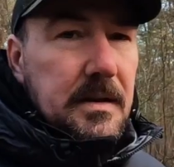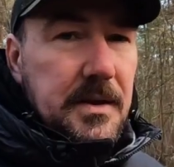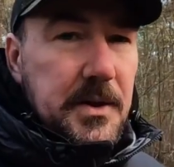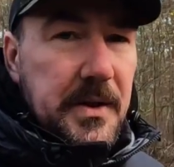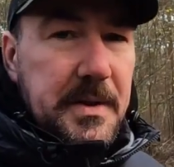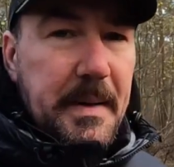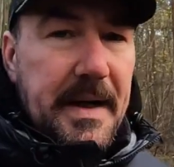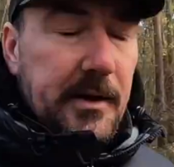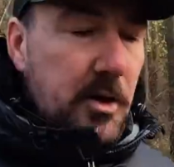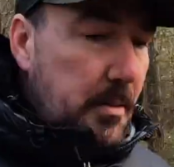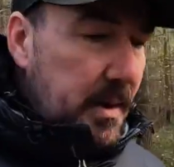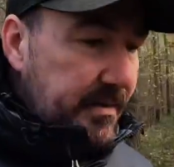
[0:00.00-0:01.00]
So it's been a
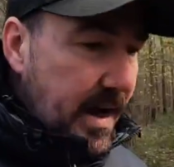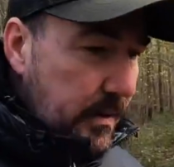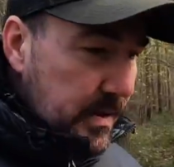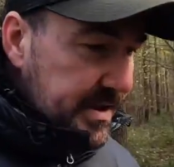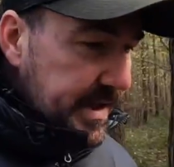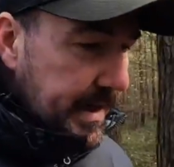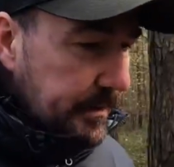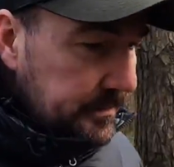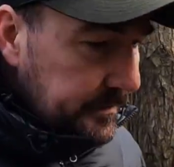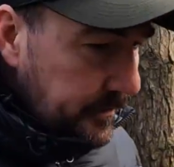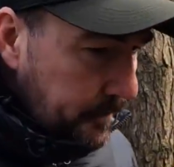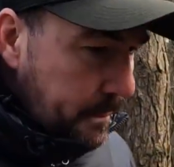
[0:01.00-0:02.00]
couple of hours now,
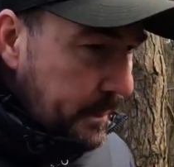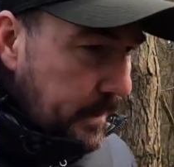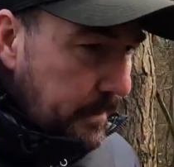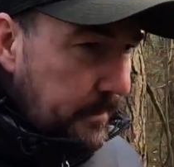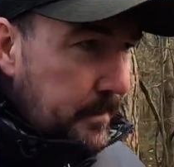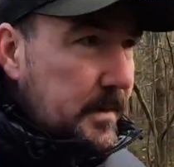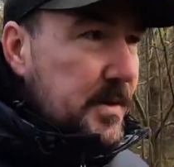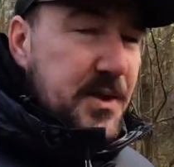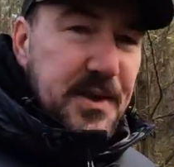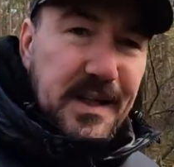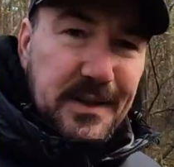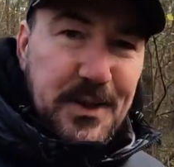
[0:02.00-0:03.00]

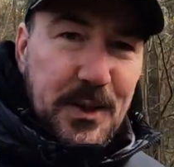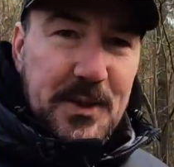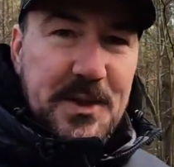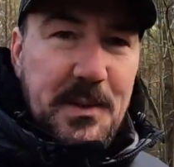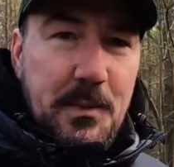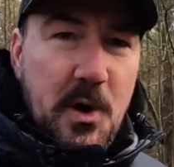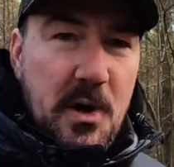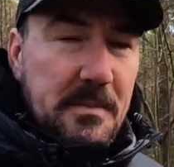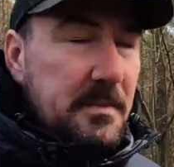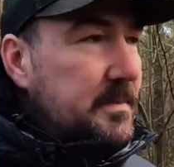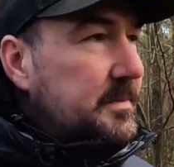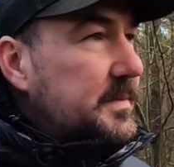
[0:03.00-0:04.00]
still toasty warm.